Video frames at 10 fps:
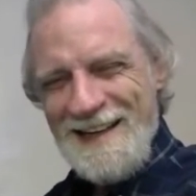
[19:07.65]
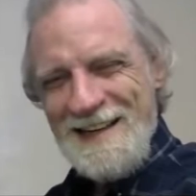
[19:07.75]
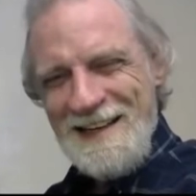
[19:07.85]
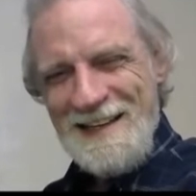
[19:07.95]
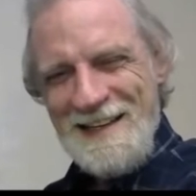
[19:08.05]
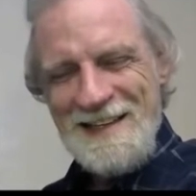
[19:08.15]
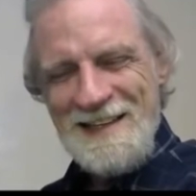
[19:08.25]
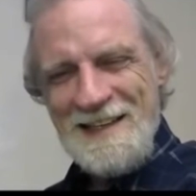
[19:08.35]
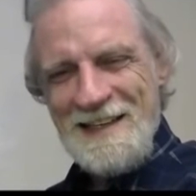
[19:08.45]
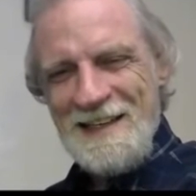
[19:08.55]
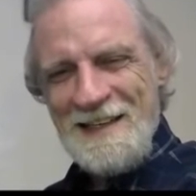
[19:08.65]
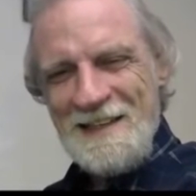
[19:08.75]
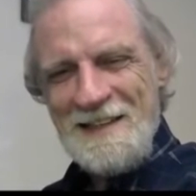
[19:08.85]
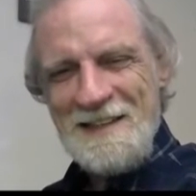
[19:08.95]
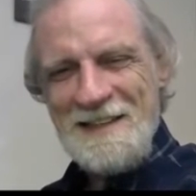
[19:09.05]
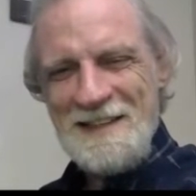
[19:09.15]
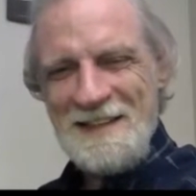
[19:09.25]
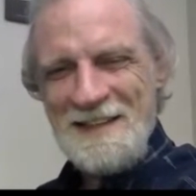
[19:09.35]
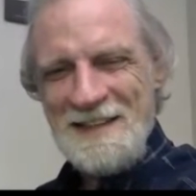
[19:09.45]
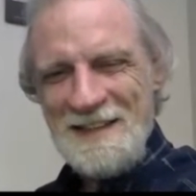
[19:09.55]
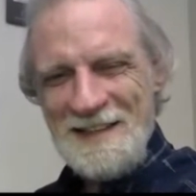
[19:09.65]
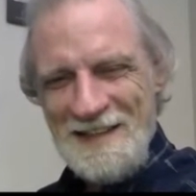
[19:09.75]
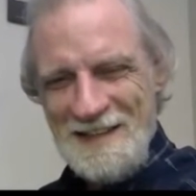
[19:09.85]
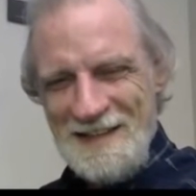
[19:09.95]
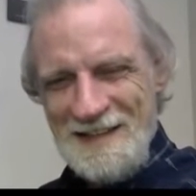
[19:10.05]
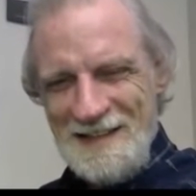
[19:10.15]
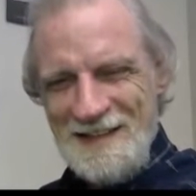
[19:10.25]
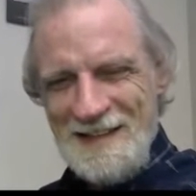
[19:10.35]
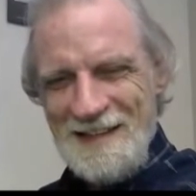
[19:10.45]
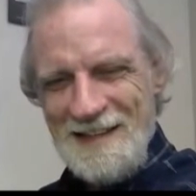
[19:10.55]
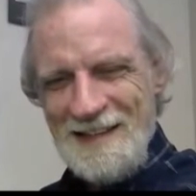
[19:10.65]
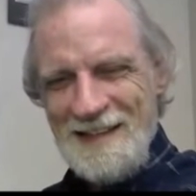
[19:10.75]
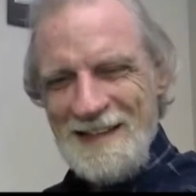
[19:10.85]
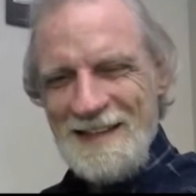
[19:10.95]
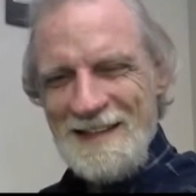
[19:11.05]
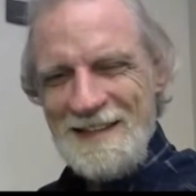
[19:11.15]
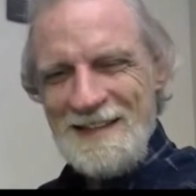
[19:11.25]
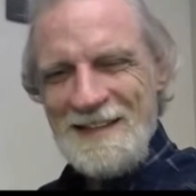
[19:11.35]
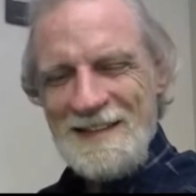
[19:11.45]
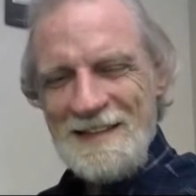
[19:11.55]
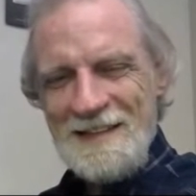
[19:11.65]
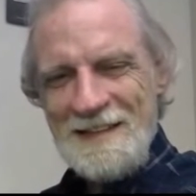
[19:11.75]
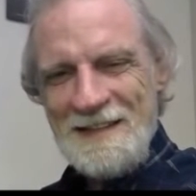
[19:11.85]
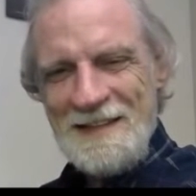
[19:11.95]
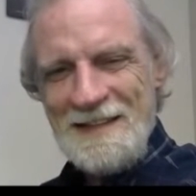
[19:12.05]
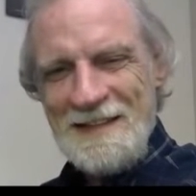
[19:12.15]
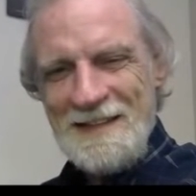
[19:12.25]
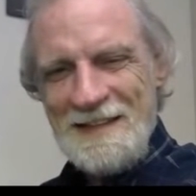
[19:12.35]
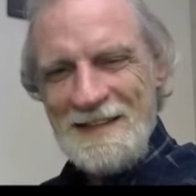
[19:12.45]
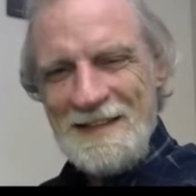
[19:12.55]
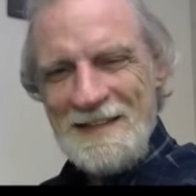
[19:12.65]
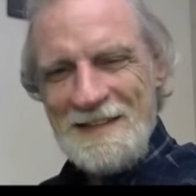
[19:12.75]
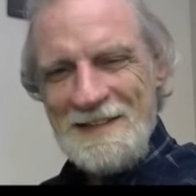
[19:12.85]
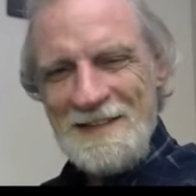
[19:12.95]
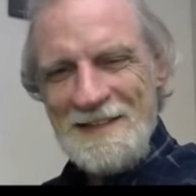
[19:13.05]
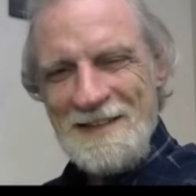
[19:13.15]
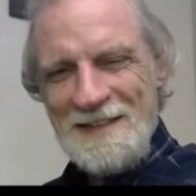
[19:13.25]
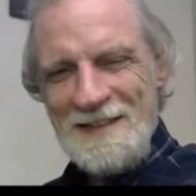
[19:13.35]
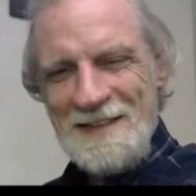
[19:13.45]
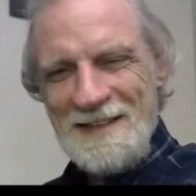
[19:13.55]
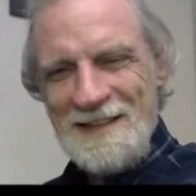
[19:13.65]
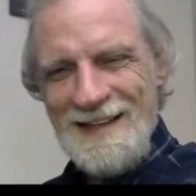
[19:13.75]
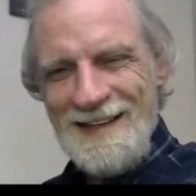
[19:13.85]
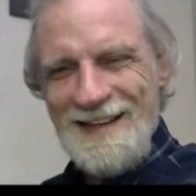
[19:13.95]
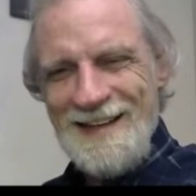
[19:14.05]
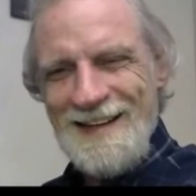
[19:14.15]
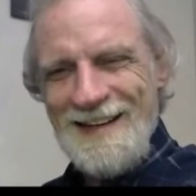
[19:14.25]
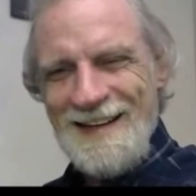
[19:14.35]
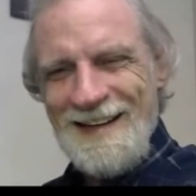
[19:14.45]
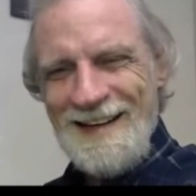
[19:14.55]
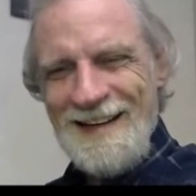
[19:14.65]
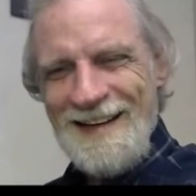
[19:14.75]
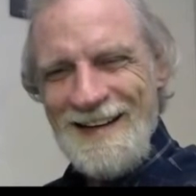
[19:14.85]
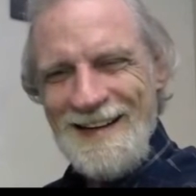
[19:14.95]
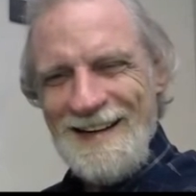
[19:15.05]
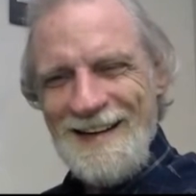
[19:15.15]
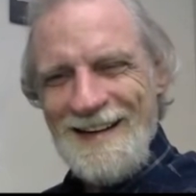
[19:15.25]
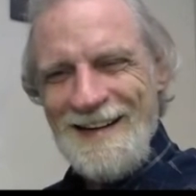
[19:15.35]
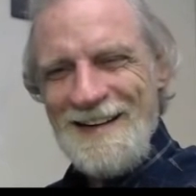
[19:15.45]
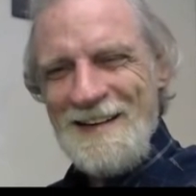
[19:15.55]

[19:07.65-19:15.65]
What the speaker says: (silent)